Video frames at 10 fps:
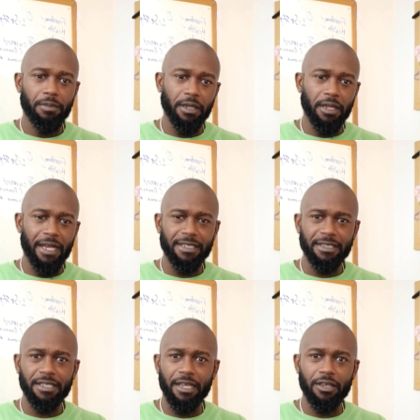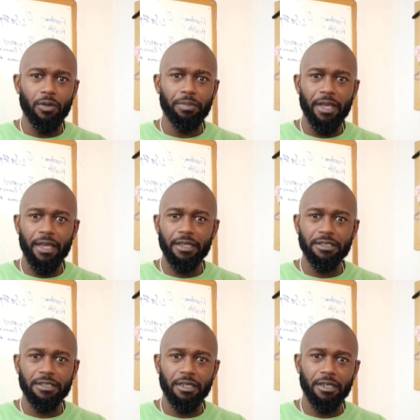But as I say, NotePlan
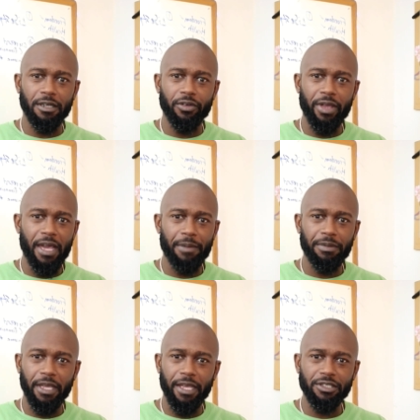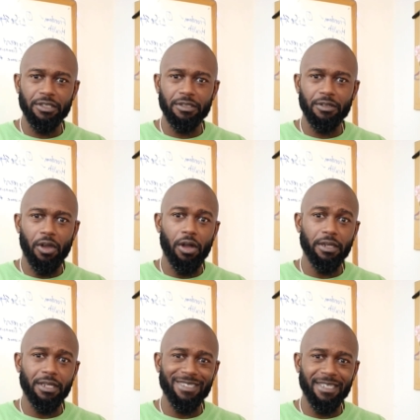is a great application on
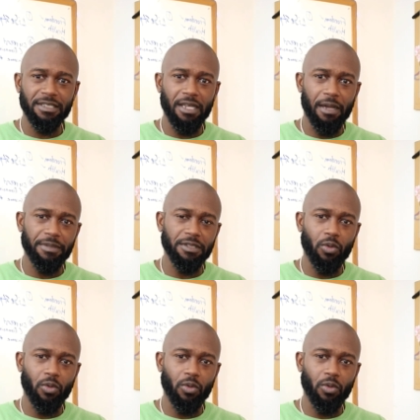the desktop as